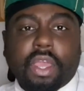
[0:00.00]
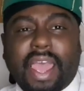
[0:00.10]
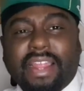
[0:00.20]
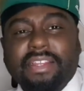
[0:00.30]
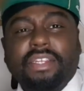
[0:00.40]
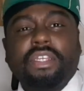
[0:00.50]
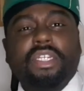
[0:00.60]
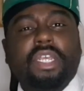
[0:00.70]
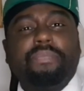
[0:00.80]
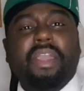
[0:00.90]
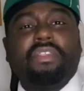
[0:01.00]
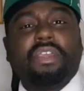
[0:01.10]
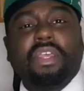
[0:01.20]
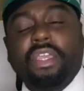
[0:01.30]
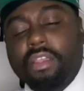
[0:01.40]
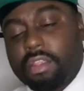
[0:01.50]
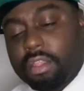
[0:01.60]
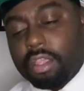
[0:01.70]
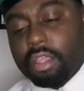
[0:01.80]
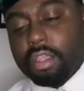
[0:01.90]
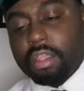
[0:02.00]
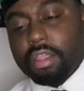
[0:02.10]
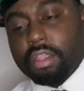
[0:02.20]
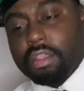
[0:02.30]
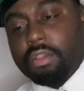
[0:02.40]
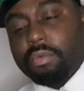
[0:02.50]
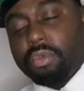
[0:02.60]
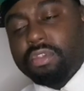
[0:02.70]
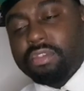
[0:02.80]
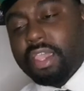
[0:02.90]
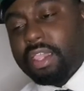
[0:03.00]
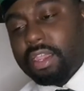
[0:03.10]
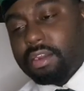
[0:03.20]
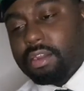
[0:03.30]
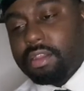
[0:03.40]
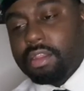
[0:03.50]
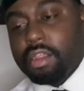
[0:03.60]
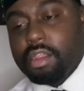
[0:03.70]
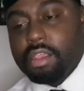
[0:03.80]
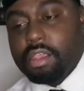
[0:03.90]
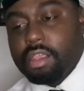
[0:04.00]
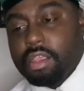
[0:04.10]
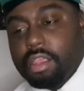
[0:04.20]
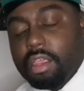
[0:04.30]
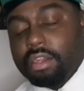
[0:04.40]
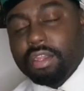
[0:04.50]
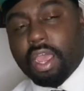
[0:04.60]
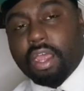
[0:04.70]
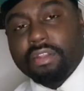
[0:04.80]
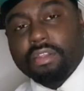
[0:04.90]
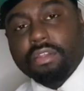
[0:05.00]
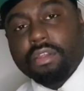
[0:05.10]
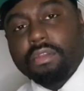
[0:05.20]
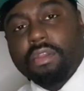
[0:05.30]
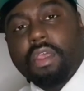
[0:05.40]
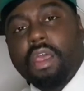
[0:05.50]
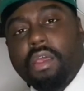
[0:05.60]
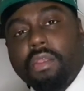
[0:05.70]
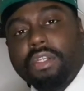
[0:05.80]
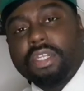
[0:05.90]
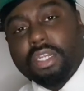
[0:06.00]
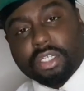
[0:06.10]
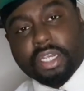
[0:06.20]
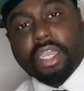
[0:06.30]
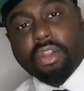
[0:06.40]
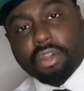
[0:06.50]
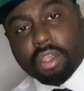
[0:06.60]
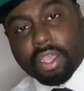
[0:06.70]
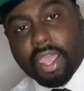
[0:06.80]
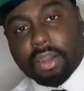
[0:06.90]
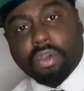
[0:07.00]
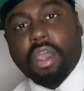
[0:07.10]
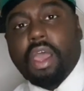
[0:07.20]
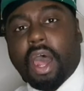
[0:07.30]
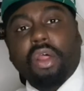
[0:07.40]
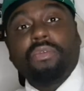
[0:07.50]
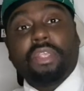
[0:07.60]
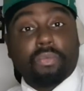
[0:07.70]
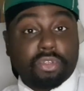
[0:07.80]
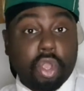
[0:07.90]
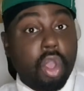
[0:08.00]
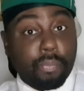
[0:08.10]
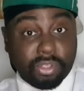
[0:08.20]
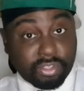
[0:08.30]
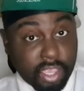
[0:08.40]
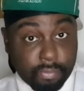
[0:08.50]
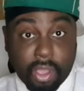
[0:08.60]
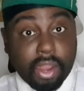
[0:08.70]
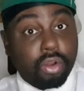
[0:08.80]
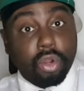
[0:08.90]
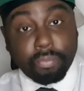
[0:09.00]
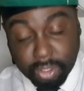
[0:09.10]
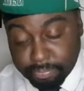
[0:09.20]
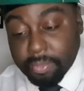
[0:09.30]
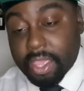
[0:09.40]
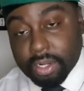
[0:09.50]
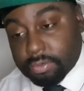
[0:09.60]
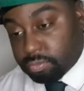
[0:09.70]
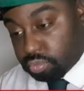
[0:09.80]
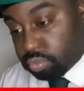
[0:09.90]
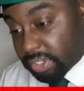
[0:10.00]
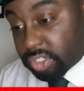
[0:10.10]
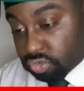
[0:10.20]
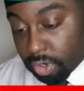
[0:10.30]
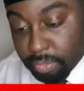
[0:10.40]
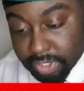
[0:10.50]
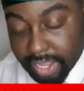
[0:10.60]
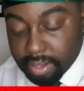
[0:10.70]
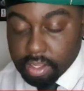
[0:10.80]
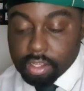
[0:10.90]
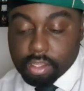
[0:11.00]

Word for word: And she basically was saying that she cheated on her guy. Not, I don't say it was her per se, but I don't know, but let's just run with that.